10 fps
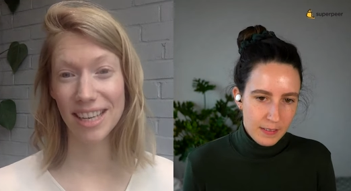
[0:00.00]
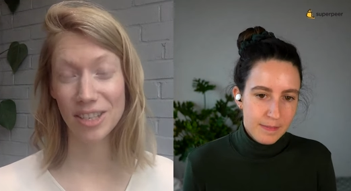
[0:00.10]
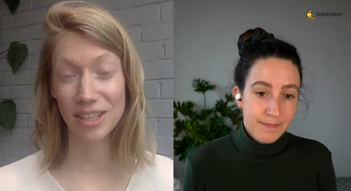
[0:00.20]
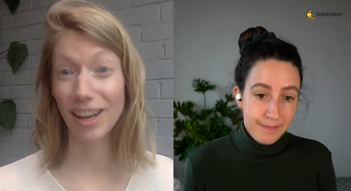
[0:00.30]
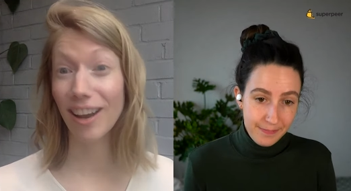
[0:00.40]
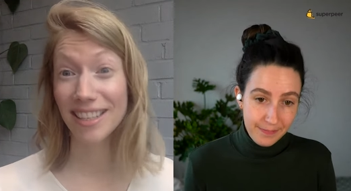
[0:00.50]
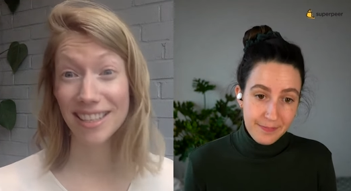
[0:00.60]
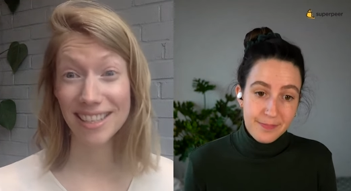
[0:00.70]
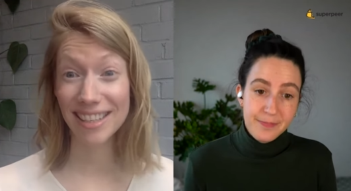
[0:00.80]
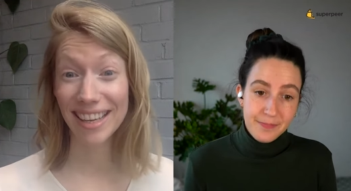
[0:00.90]
Speaker 1: is actually the
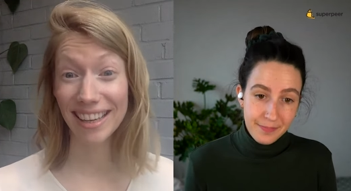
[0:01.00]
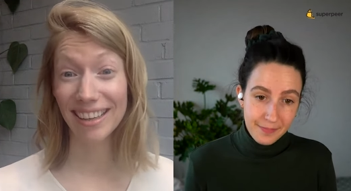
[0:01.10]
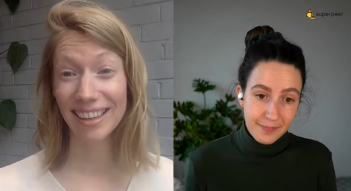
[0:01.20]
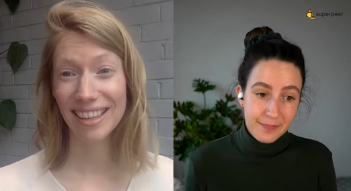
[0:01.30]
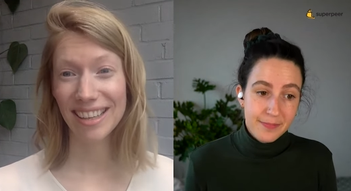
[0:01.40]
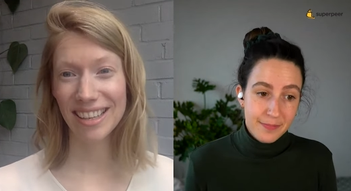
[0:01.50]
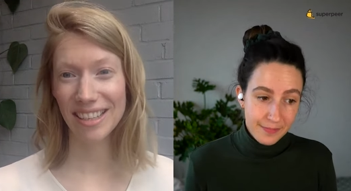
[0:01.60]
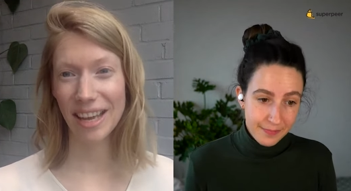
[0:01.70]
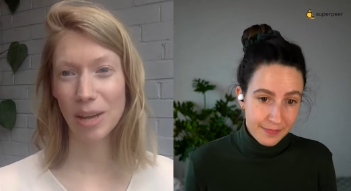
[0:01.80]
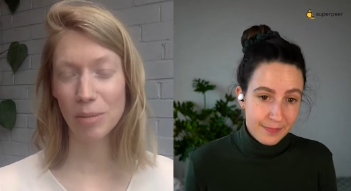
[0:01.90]
kindest thing, because
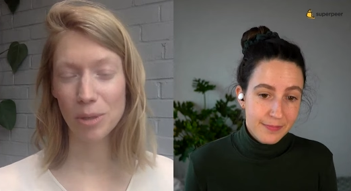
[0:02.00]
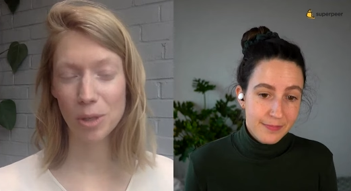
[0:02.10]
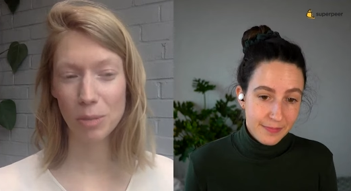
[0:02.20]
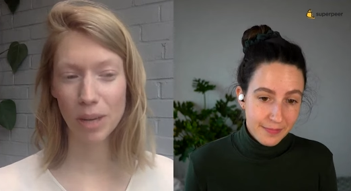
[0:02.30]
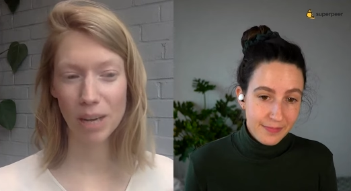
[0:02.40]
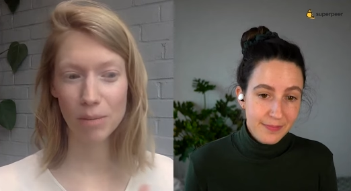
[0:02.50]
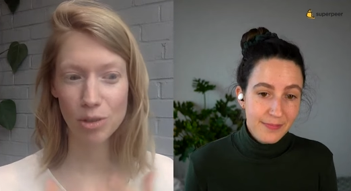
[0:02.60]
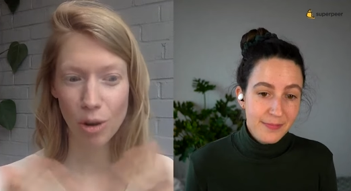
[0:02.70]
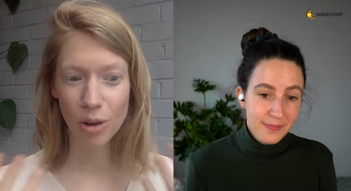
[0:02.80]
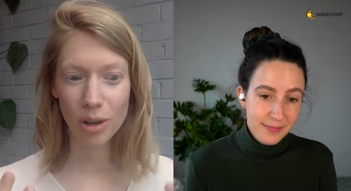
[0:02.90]
it helps you to become
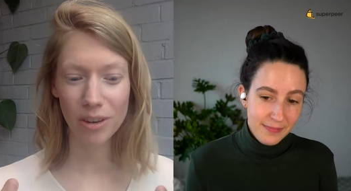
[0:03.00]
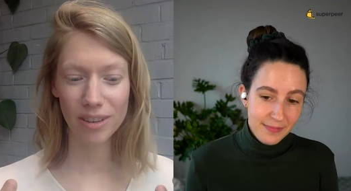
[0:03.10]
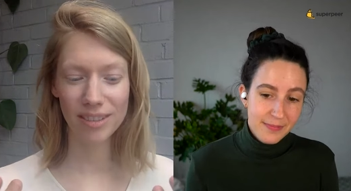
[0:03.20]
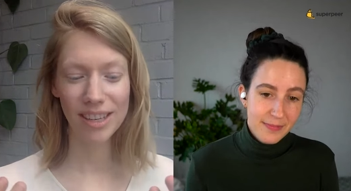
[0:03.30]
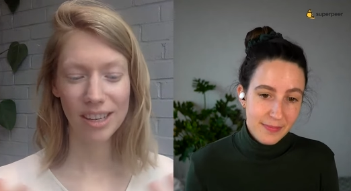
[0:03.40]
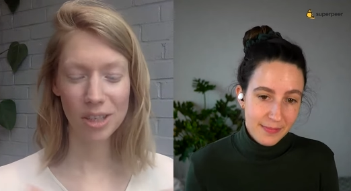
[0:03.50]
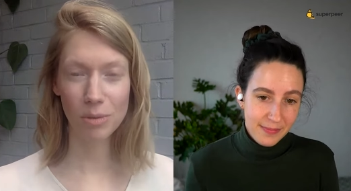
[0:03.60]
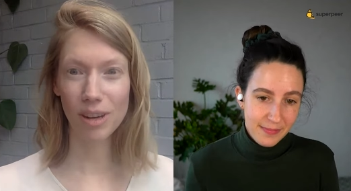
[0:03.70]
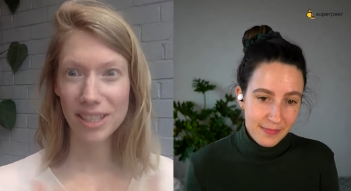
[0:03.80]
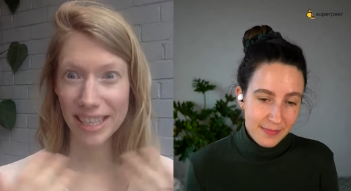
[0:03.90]
stronger and to
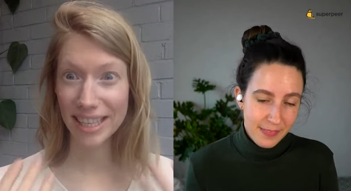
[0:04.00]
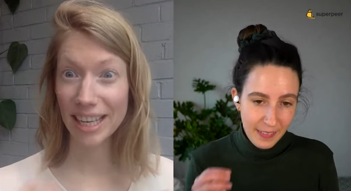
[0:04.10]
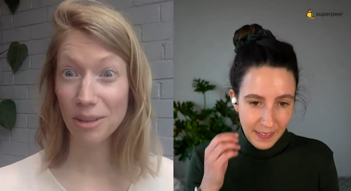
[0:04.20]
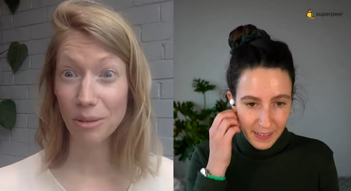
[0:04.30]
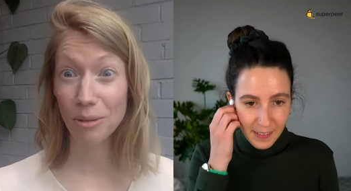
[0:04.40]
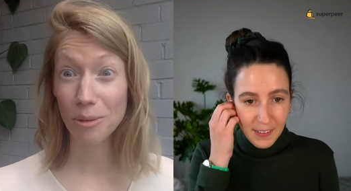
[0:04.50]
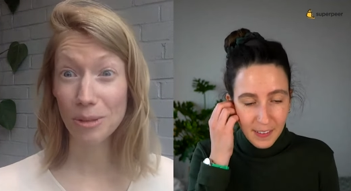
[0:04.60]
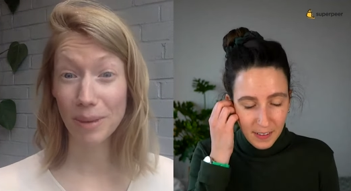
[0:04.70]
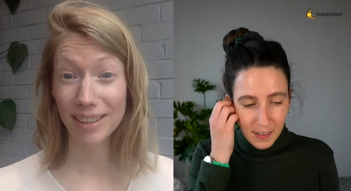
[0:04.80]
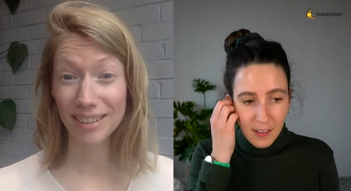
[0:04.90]
articulate your
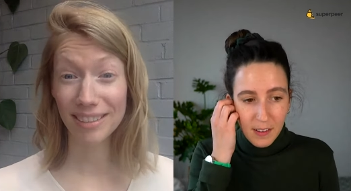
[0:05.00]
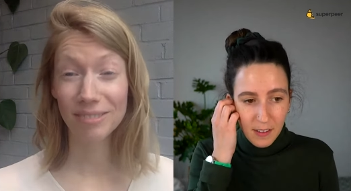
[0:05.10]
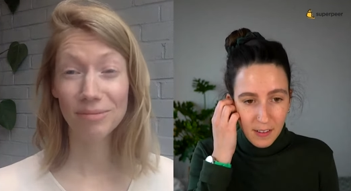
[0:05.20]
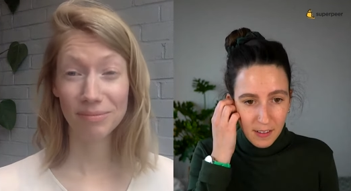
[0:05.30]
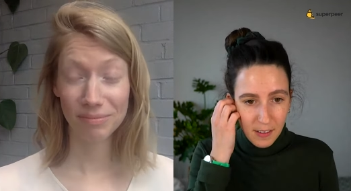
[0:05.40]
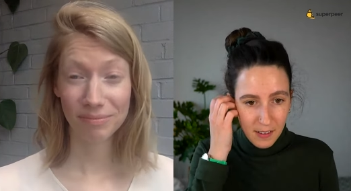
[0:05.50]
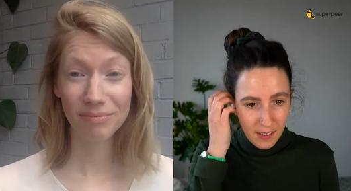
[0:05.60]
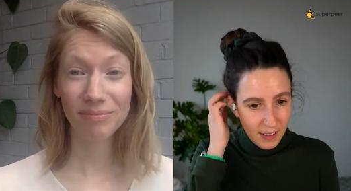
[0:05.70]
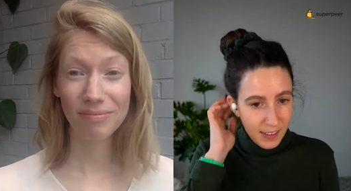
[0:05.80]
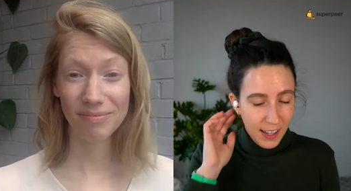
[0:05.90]
thoughts better.
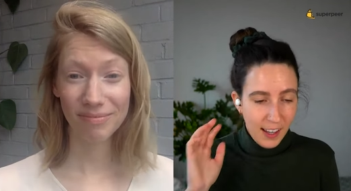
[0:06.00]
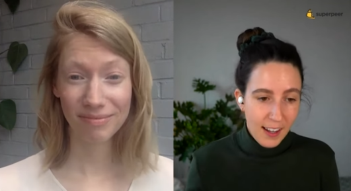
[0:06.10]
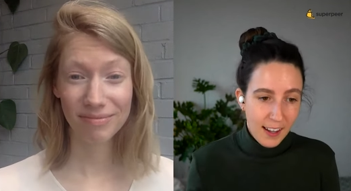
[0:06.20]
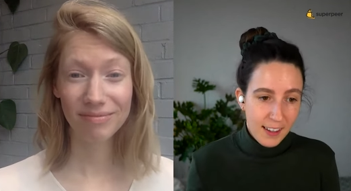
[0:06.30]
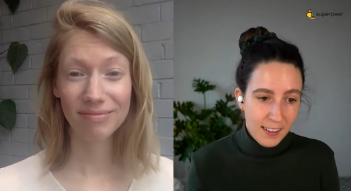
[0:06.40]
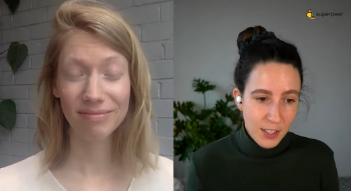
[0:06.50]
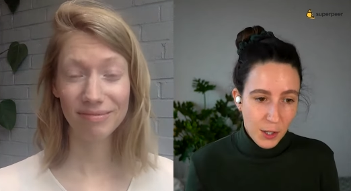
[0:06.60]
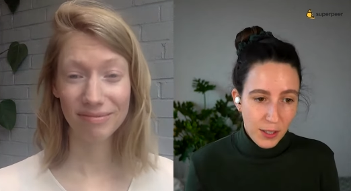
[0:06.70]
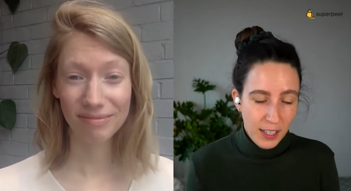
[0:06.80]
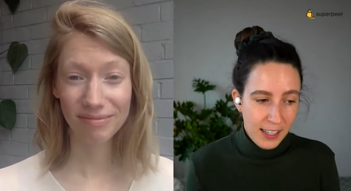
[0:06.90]
Speaker 2: Yeah,
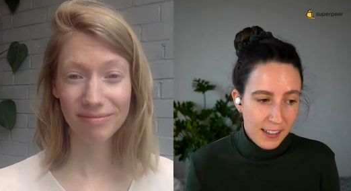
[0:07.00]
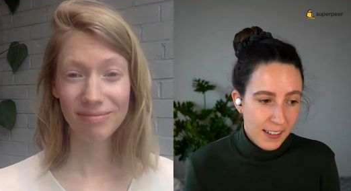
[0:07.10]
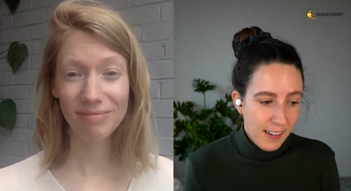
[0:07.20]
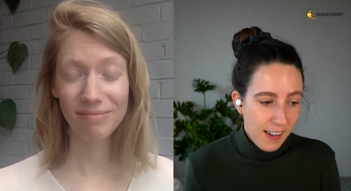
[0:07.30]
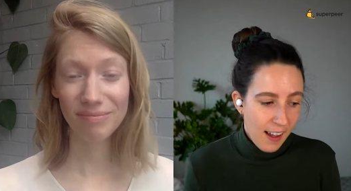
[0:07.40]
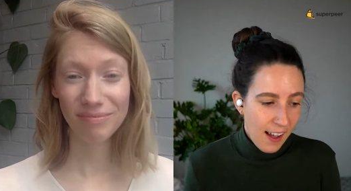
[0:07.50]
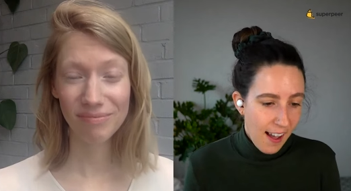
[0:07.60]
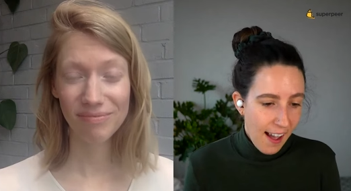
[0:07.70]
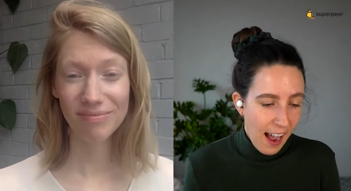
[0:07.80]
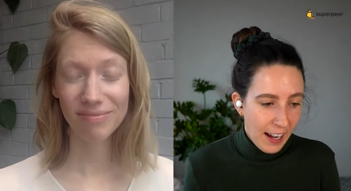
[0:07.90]
totally.
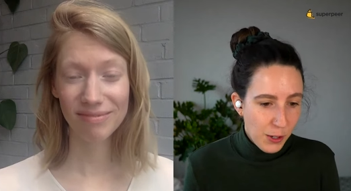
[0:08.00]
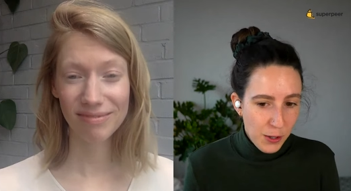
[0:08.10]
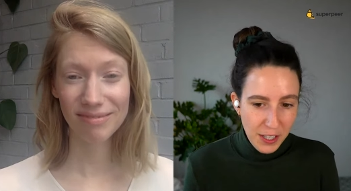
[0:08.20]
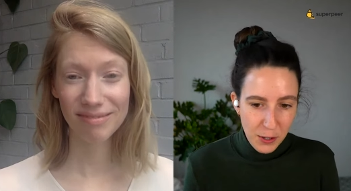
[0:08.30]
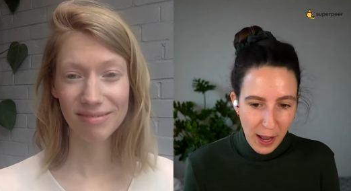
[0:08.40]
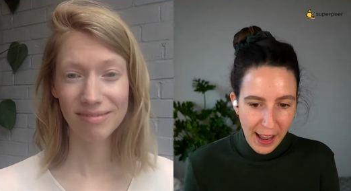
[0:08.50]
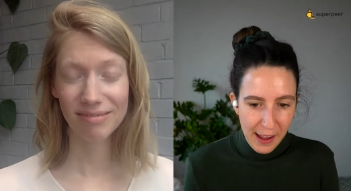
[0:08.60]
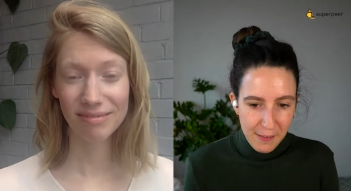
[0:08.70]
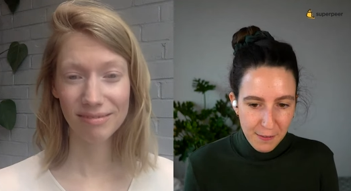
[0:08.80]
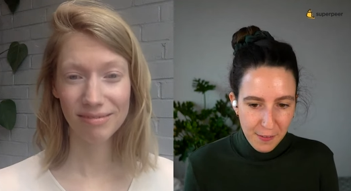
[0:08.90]
Uh, I know that you
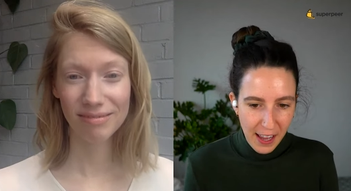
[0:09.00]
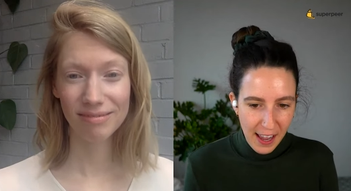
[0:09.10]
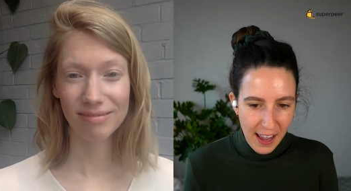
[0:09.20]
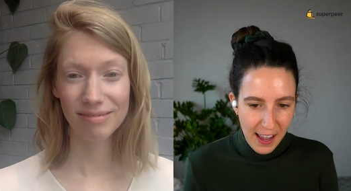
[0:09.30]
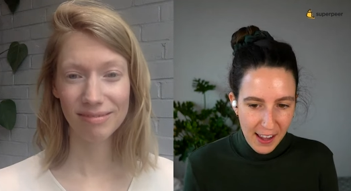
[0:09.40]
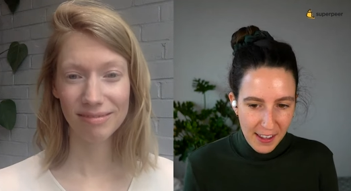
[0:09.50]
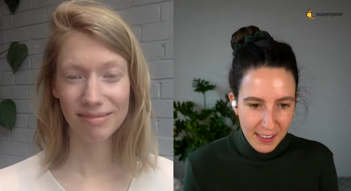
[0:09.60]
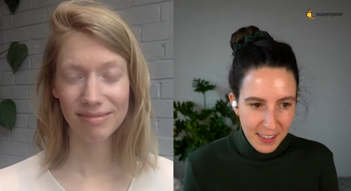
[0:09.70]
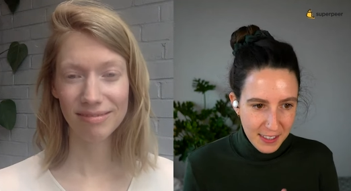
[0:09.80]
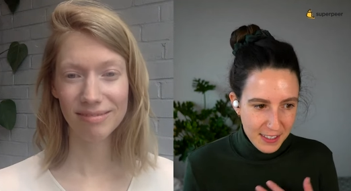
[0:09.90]
have uh,
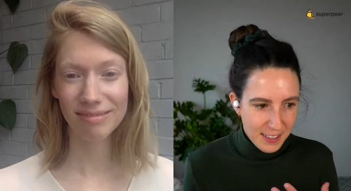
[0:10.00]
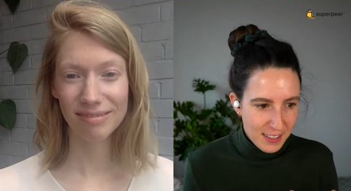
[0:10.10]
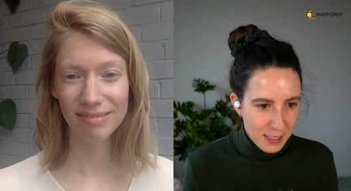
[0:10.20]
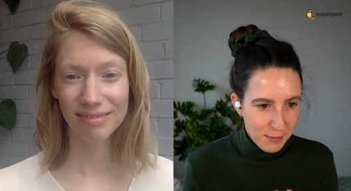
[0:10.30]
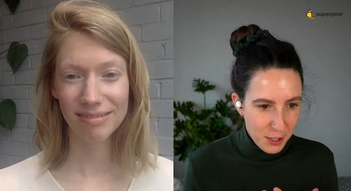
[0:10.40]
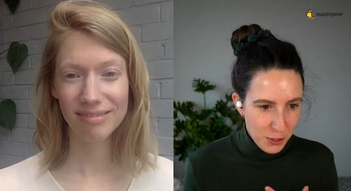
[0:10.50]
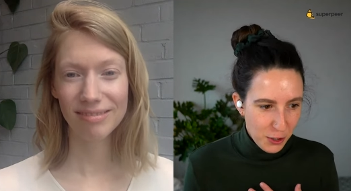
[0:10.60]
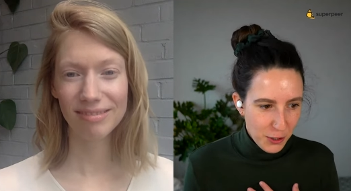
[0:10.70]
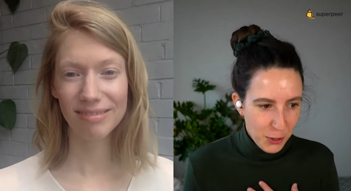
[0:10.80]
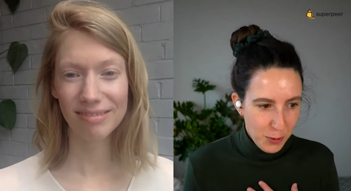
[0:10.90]
this this visual
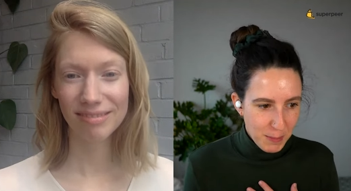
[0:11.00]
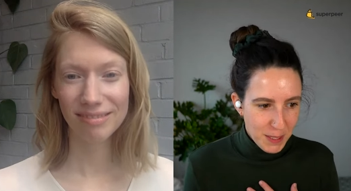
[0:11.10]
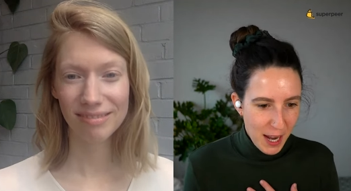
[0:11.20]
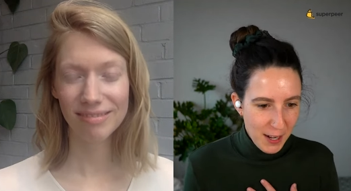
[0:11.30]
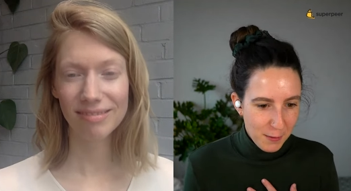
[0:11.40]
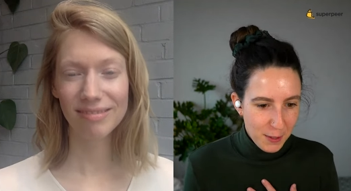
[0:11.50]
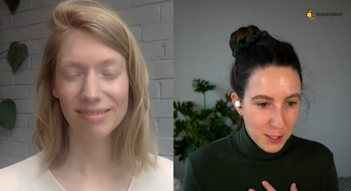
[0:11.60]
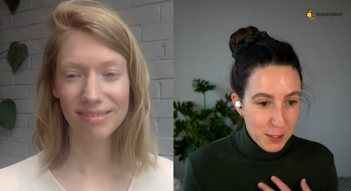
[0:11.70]
on your website of the